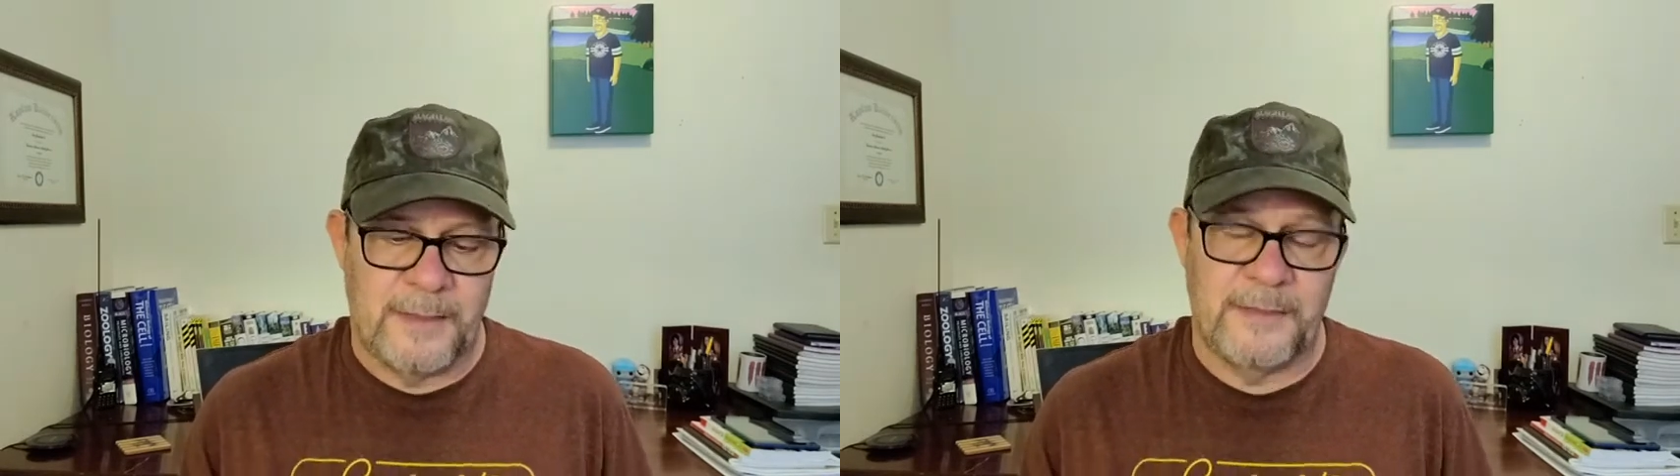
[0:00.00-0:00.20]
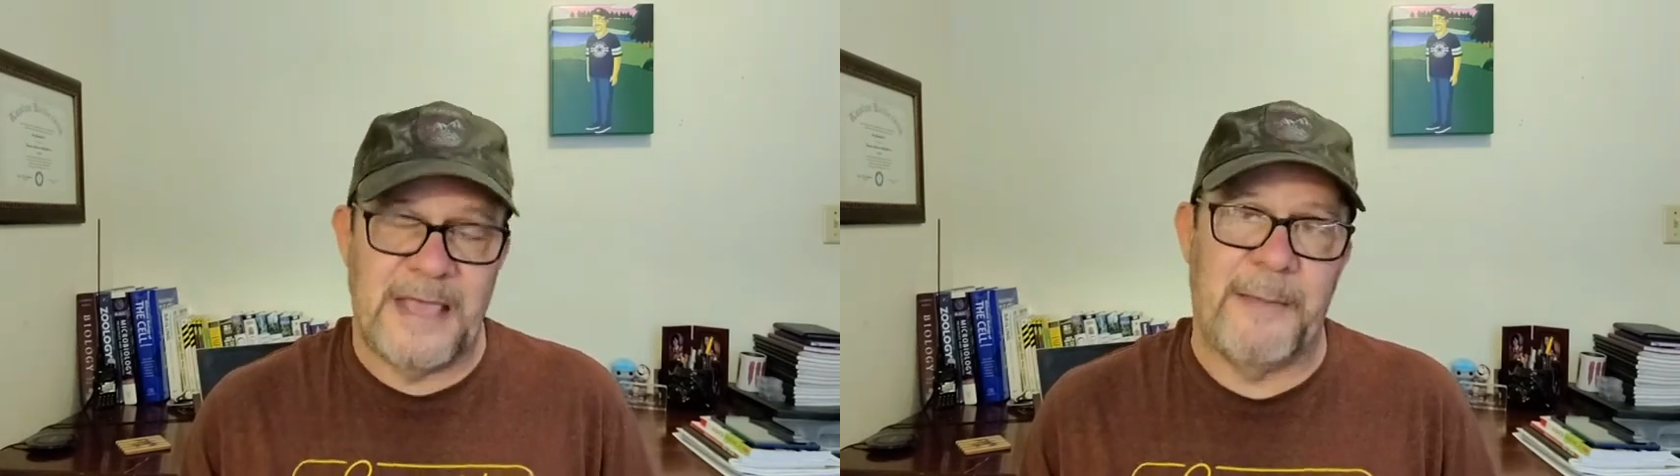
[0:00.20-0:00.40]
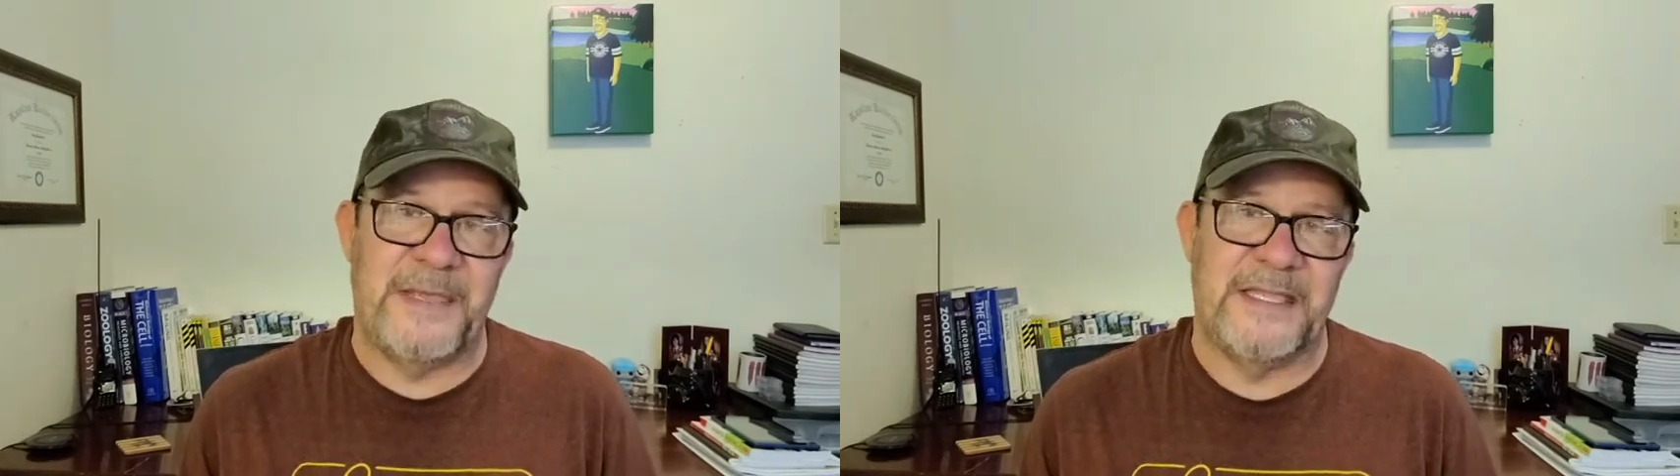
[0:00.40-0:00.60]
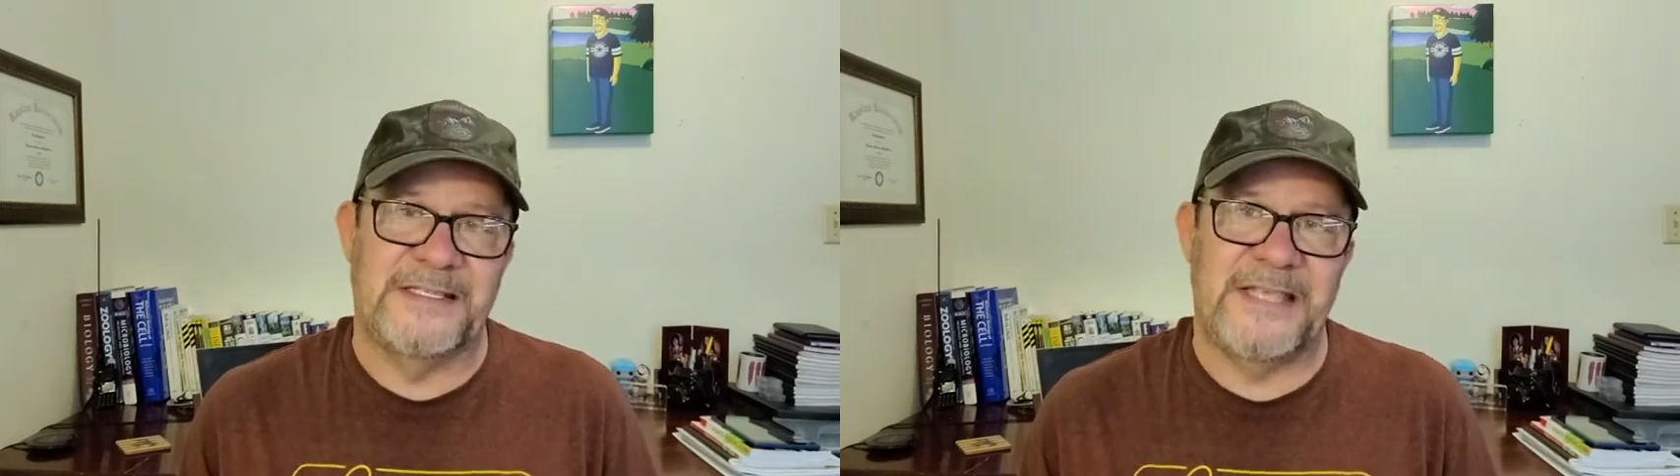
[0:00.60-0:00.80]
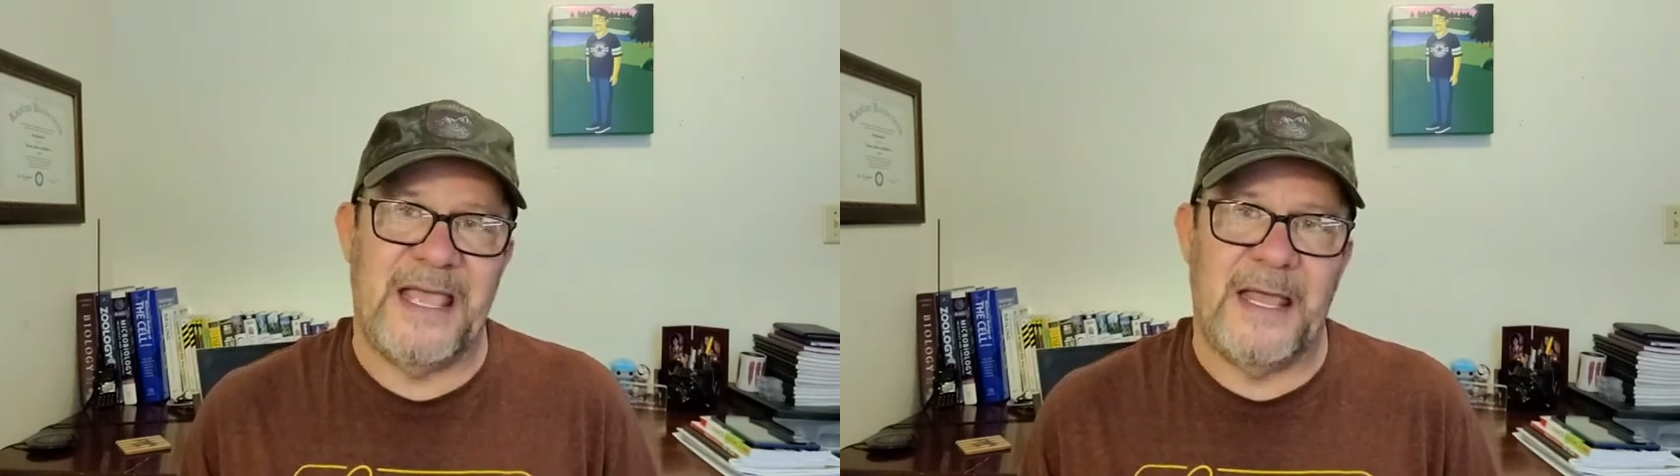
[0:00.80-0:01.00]
that being
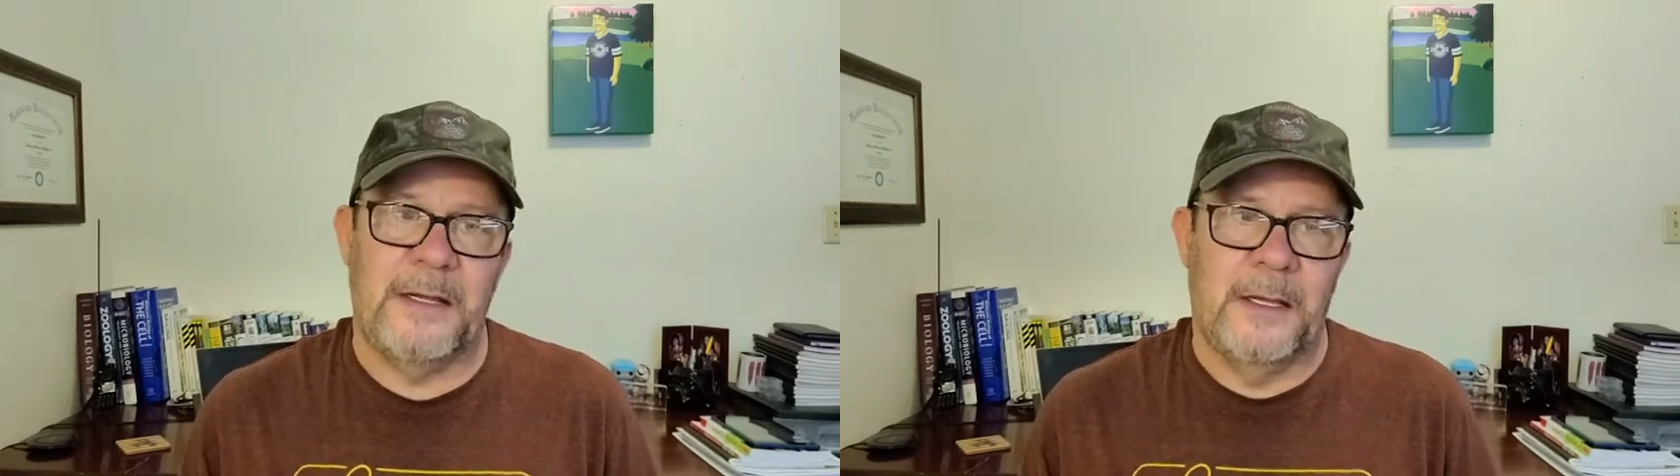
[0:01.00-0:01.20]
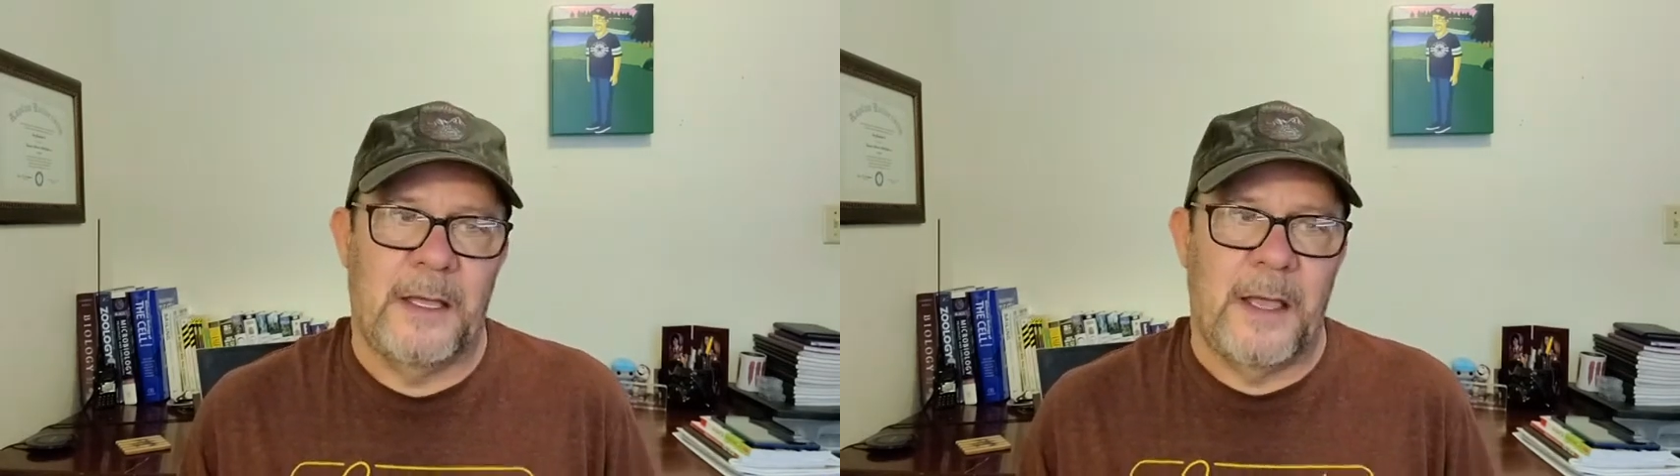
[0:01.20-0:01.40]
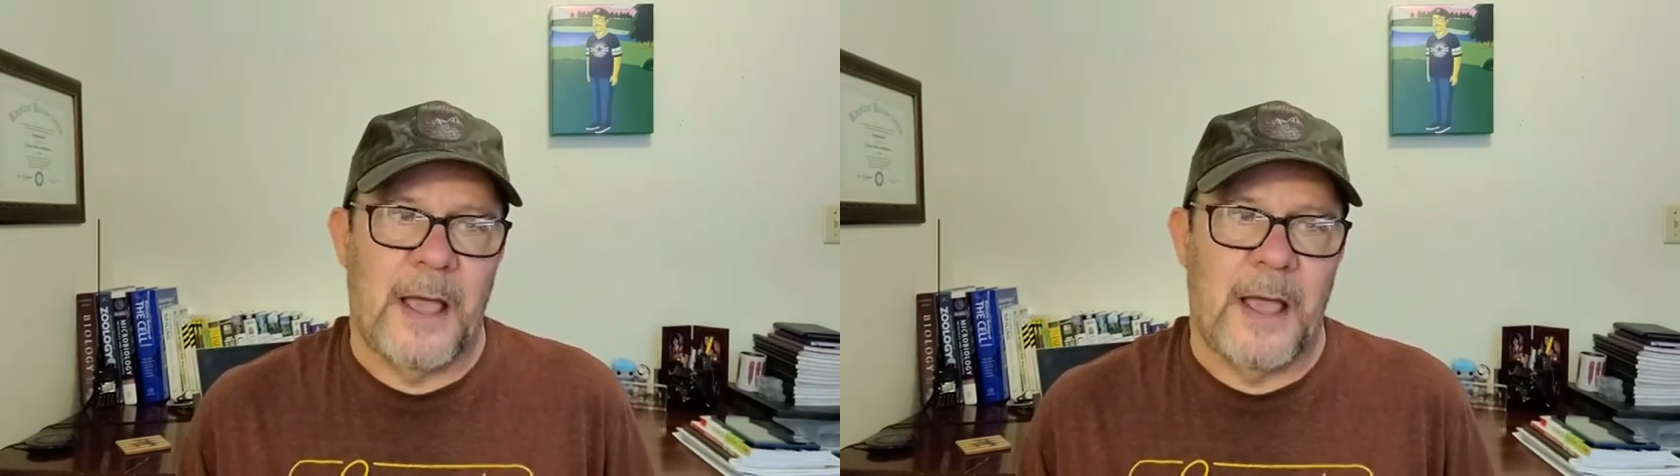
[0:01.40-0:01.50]
said,